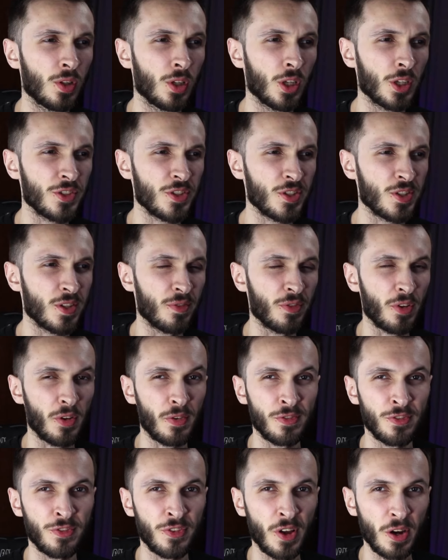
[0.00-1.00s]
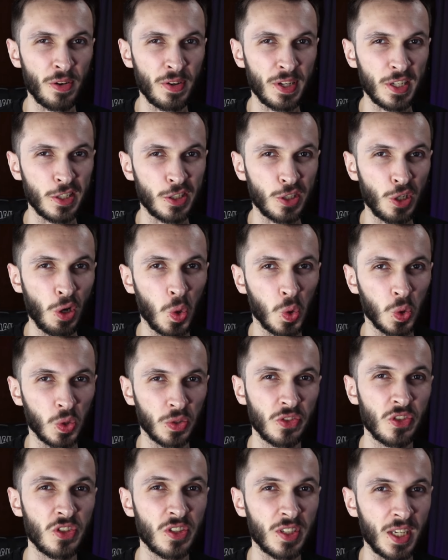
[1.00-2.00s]
Lots of very
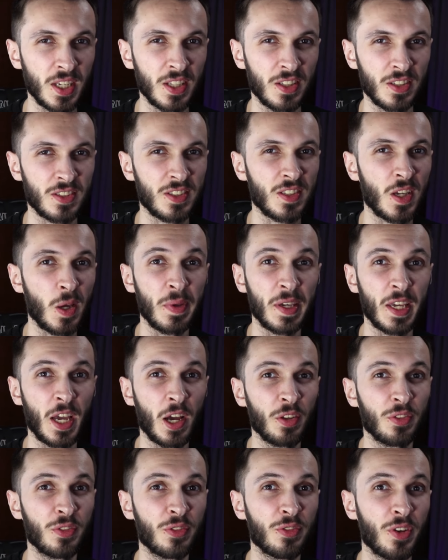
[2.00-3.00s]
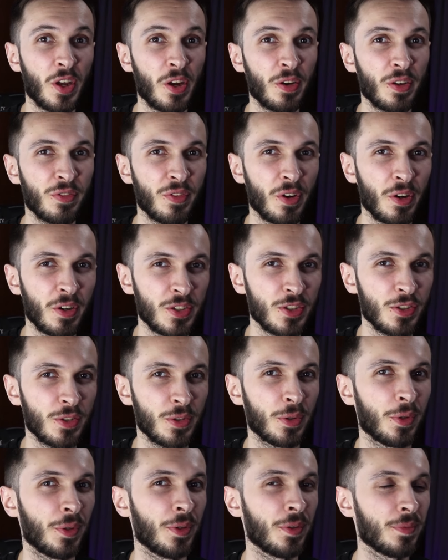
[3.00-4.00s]
cold skins coming out very, very
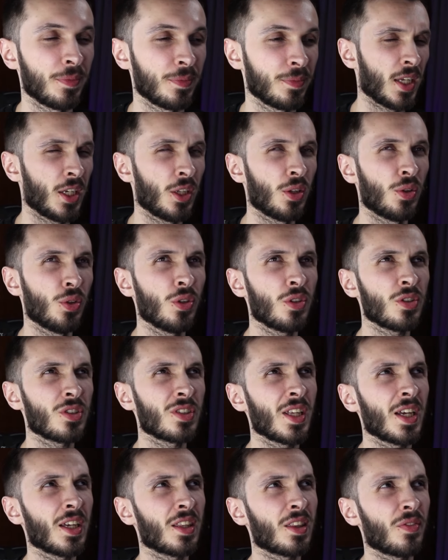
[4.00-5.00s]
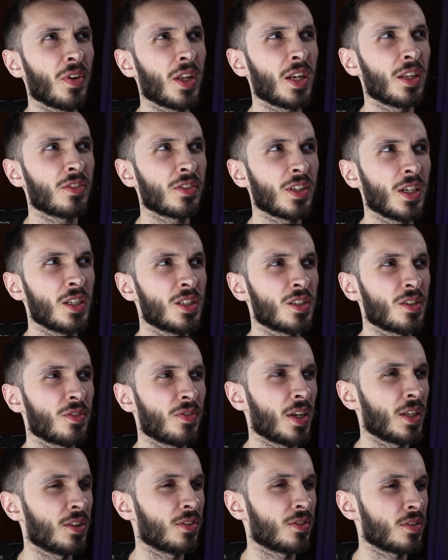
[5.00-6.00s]
soon. And it looks like the Valentine's
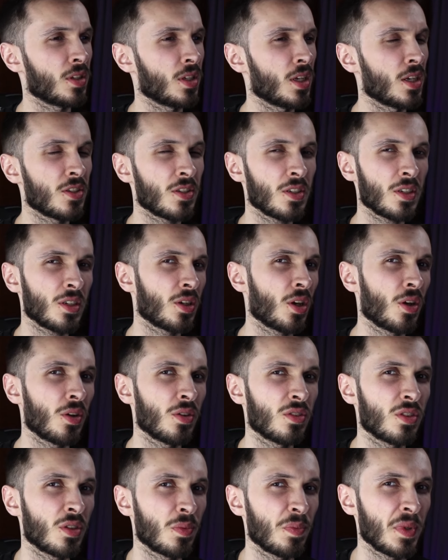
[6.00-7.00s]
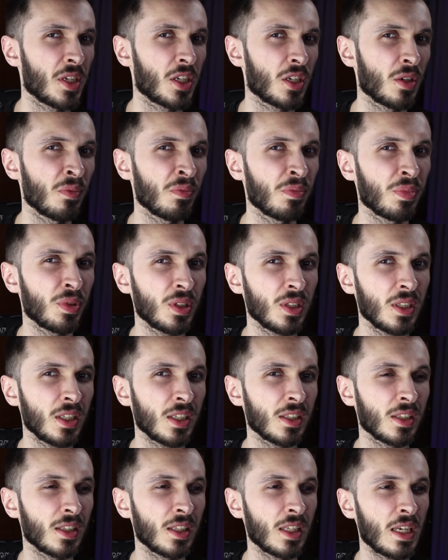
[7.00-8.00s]
event isn't going to be
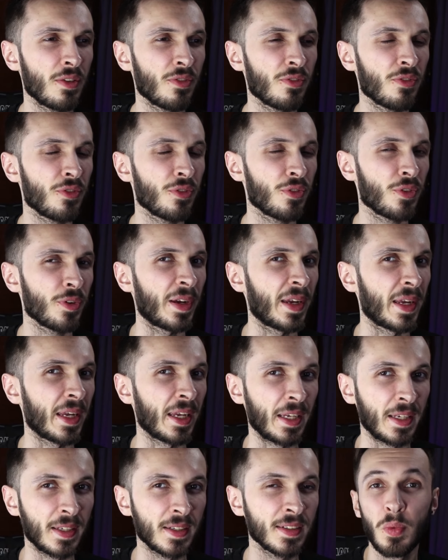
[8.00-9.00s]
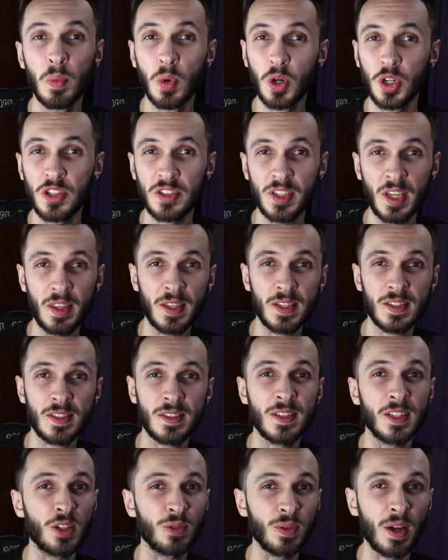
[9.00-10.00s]
completely free. For more news like this,
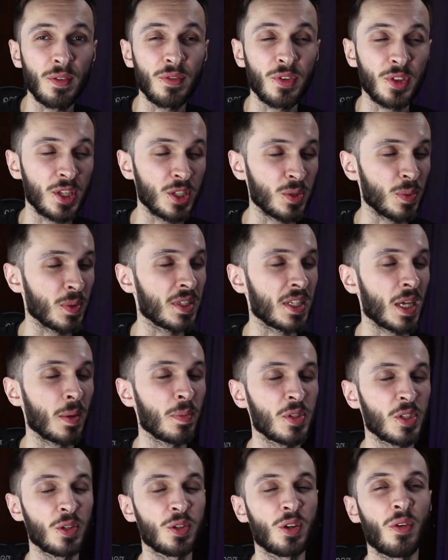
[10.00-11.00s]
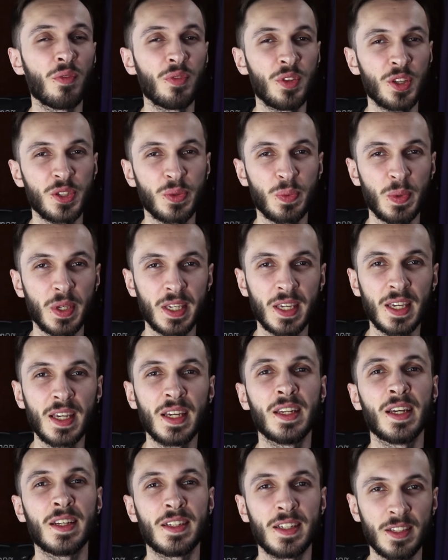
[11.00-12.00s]
stick around for this week's episode of This Week
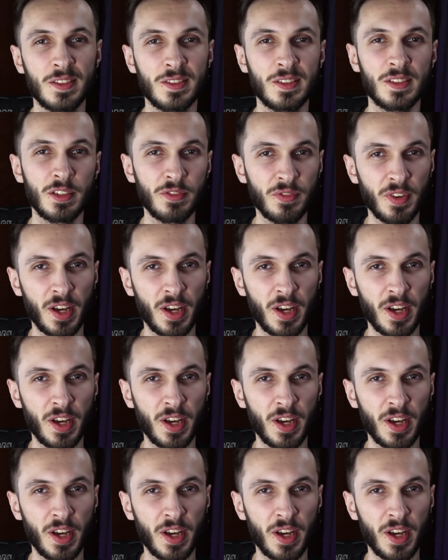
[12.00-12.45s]
in Identity